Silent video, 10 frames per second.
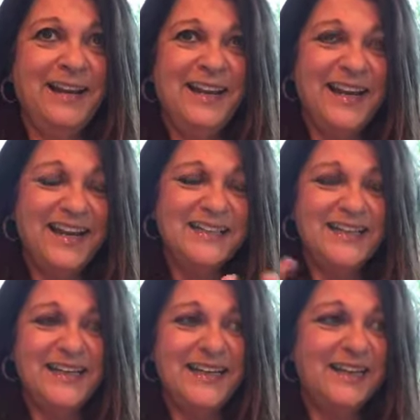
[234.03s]
And I
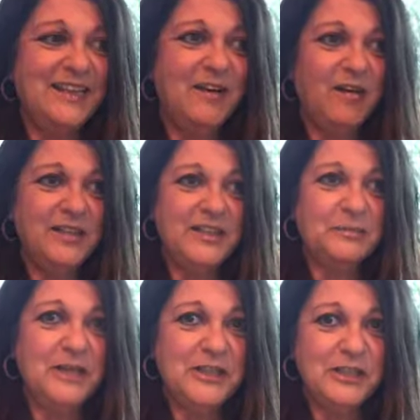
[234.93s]
did it. And then all these
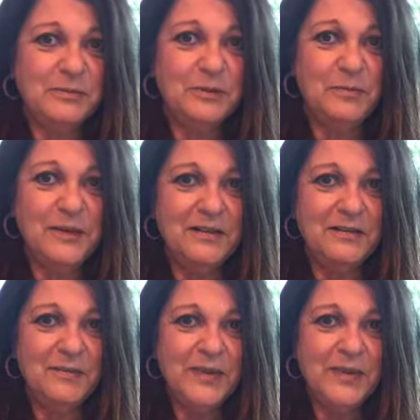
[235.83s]
spaceships appeared.